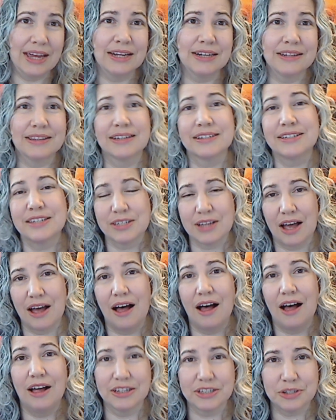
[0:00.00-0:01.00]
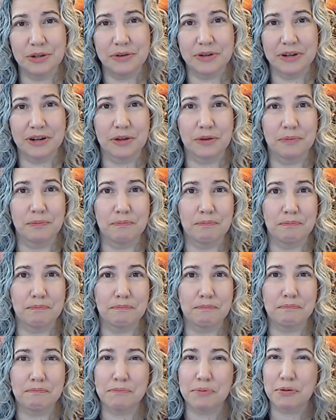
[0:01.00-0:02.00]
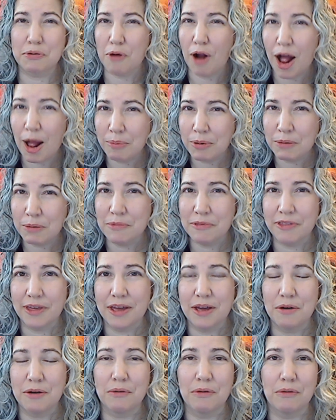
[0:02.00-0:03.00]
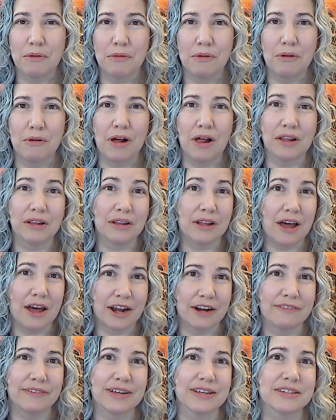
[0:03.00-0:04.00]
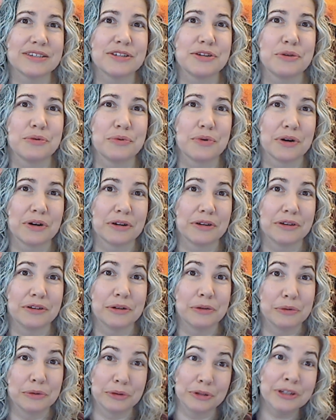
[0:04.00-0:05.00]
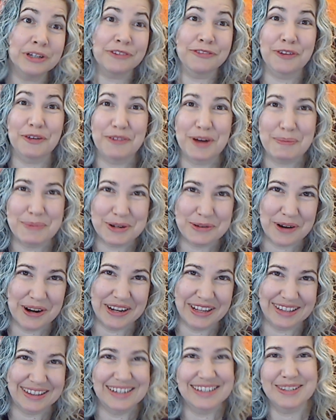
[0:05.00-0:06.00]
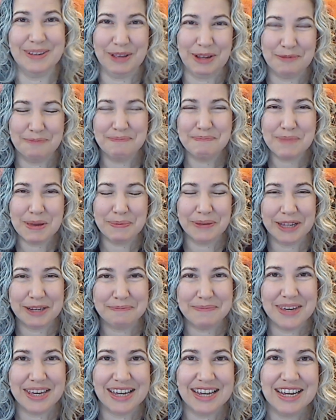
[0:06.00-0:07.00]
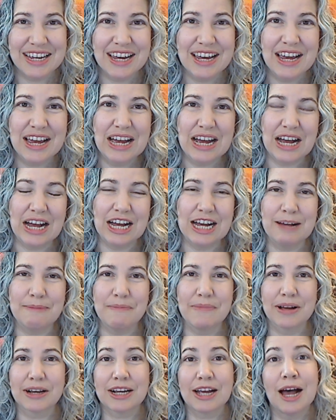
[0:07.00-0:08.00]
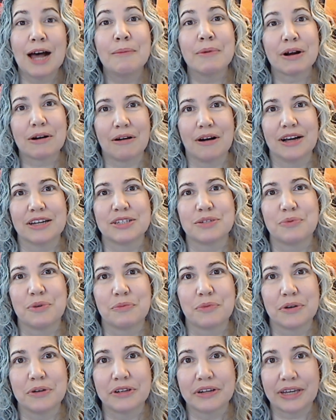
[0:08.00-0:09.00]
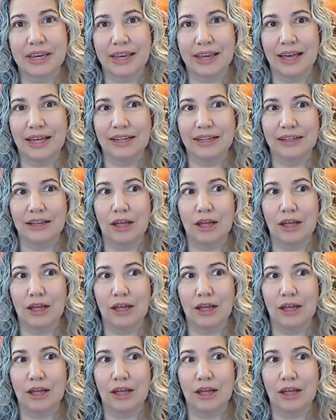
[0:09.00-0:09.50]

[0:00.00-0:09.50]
this is also another problem that a lot of us who look for repertoire like this, like people like me, come across when we're looking at